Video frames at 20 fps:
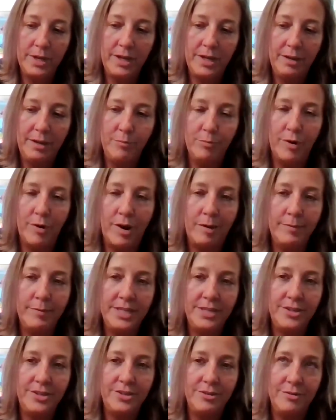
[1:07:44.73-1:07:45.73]
he brought
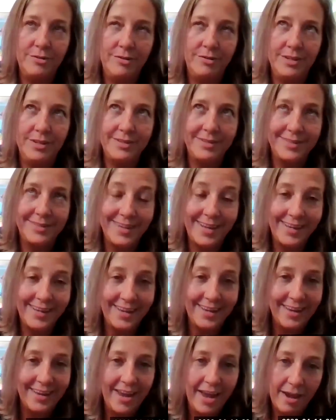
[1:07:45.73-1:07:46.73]
me to the
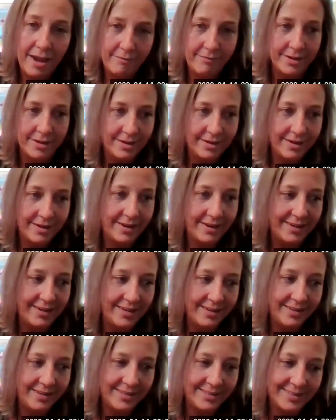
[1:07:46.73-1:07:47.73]
second heaven and
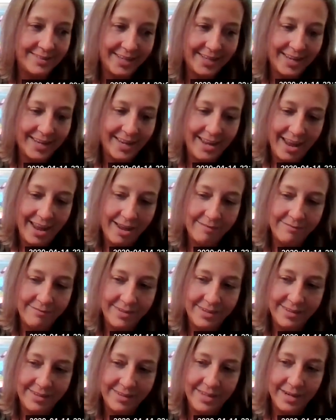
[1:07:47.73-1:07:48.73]
in the second
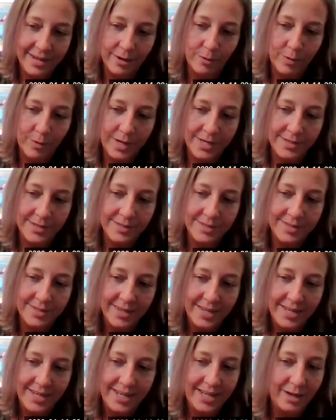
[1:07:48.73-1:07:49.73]
heaven there was
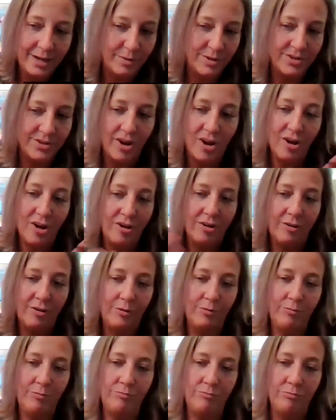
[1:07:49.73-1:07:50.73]
it was
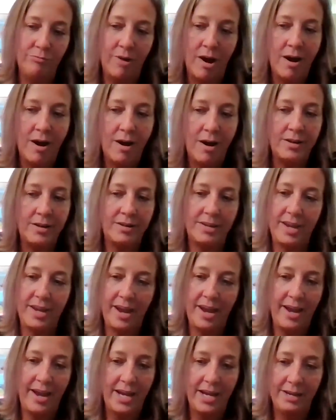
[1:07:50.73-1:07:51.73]
all rock
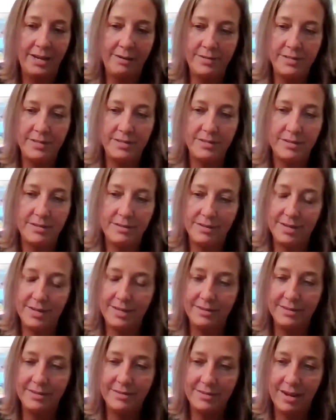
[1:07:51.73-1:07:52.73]
caves
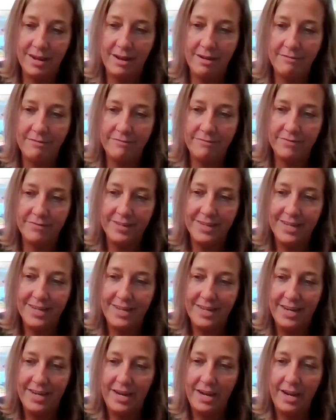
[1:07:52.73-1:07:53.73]
and stuff
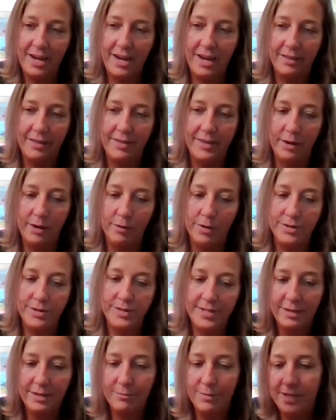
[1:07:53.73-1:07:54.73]
and there were
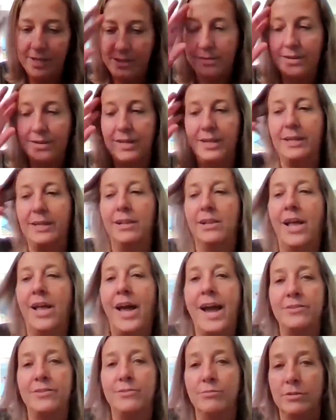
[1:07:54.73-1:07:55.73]
demons in
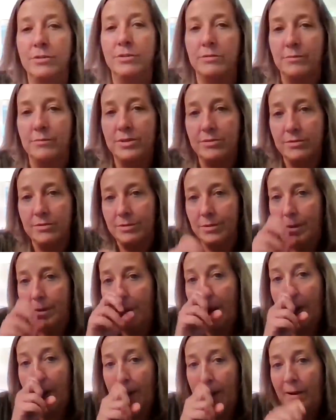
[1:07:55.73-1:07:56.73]
classrooms
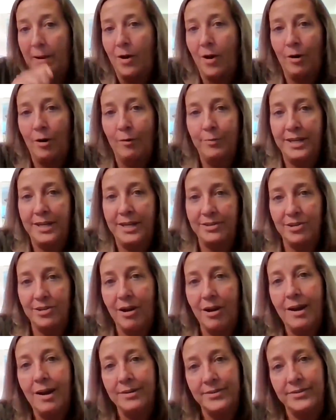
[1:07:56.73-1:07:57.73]
uh, all being
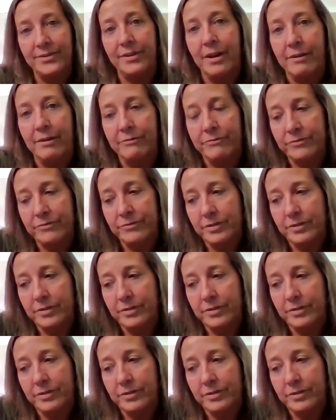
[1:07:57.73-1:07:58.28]
taught stuff